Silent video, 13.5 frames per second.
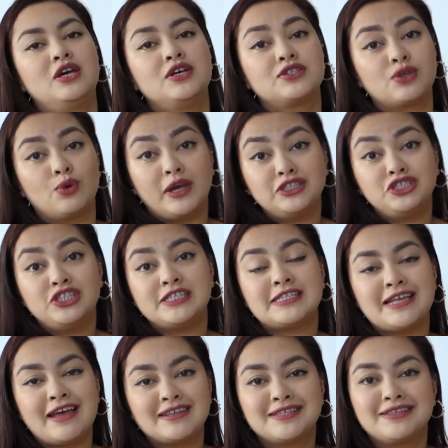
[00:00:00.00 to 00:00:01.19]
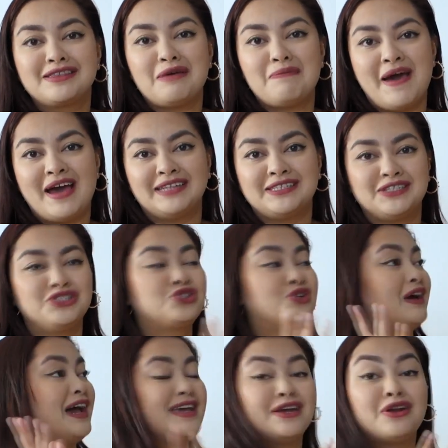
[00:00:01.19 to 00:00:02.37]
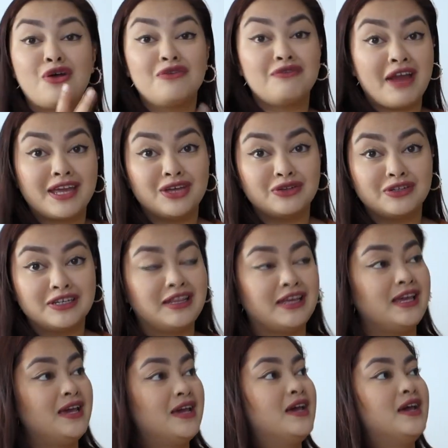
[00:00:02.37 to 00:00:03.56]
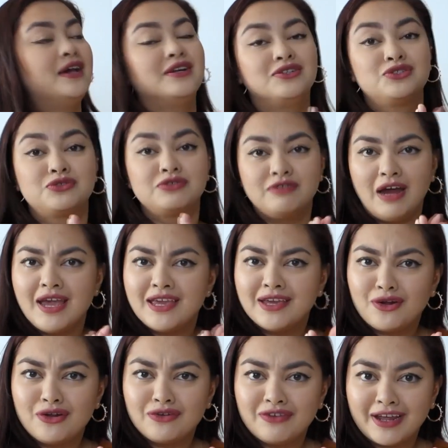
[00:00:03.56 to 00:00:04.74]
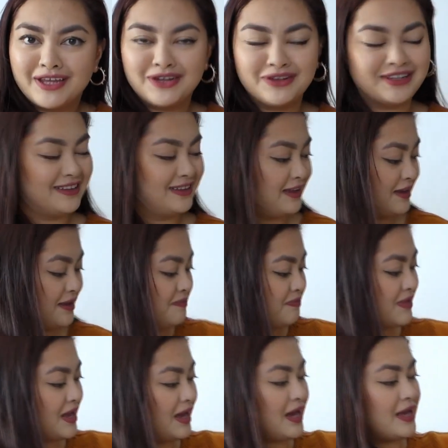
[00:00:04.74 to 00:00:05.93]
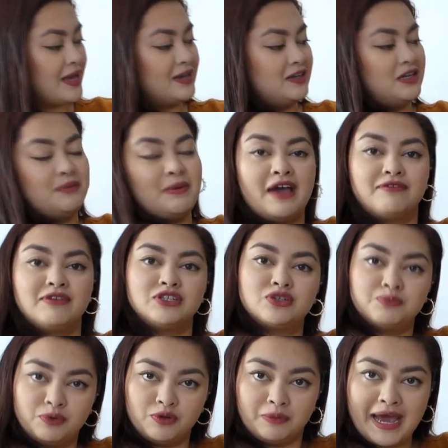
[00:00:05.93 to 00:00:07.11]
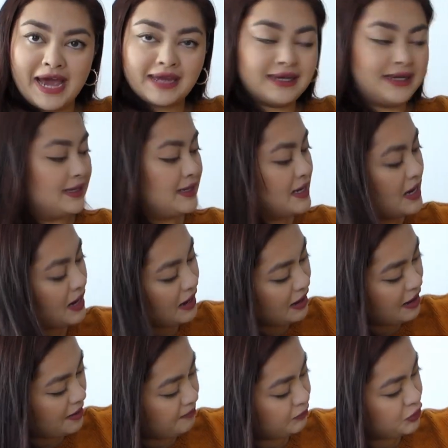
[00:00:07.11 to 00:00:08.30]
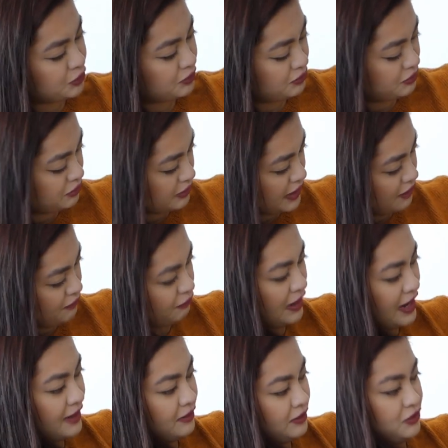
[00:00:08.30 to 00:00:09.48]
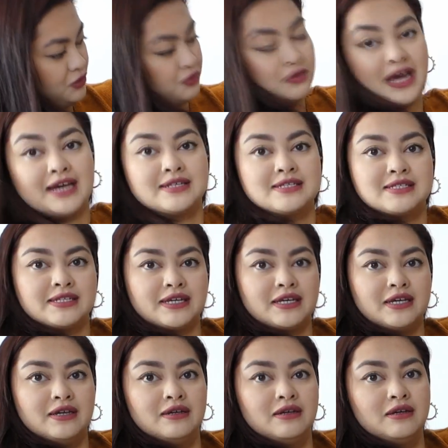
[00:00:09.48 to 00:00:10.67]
So when she says in the pattern, try it on regularly, try it on regularly. I ended up having to pull back, do a rather drastic